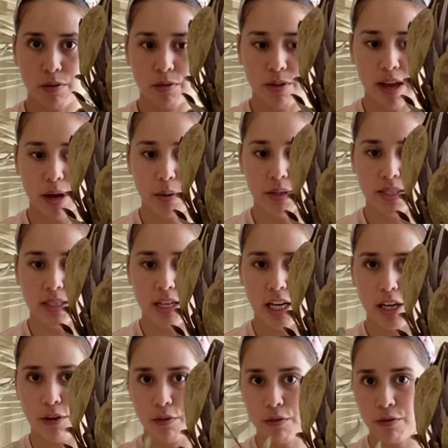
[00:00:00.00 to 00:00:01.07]
flowers
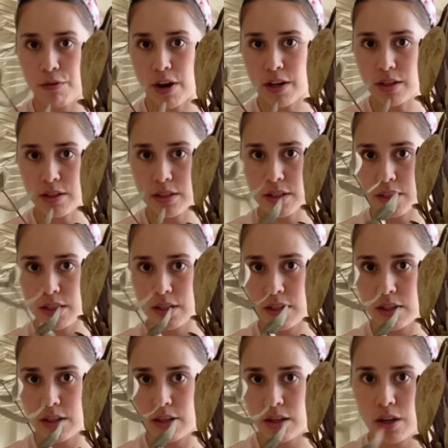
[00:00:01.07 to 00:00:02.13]
in front
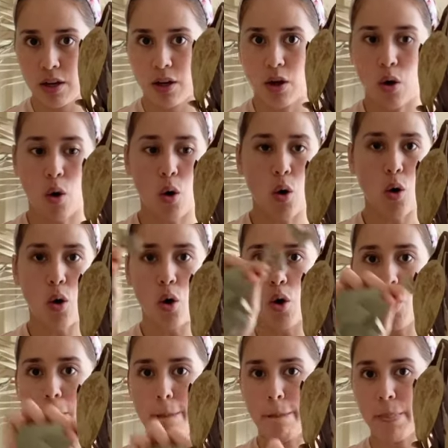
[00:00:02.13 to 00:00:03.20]

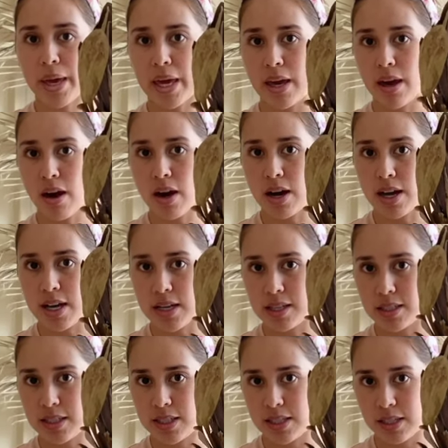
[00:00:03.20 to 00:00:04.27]
or
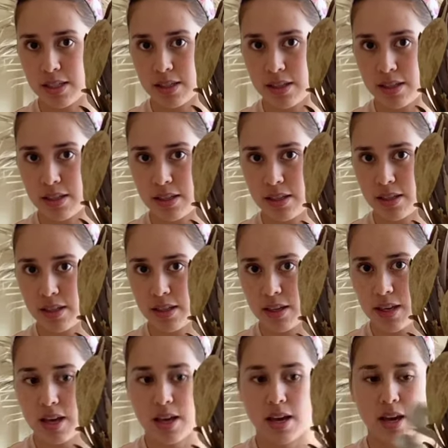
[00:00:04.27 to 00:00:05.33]
behind.
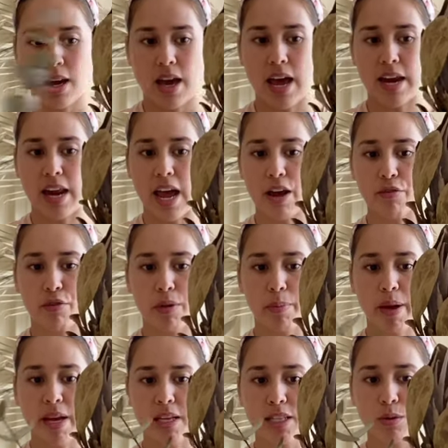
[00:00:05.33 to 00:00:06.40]
And every
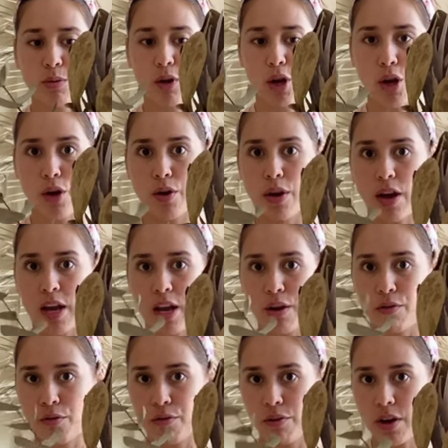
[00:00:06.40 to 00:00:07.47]
piece will go in
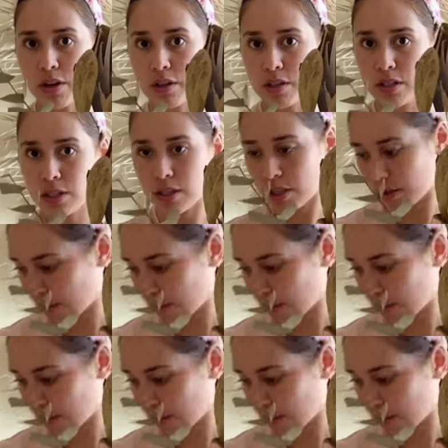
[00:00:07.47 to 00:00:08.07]
front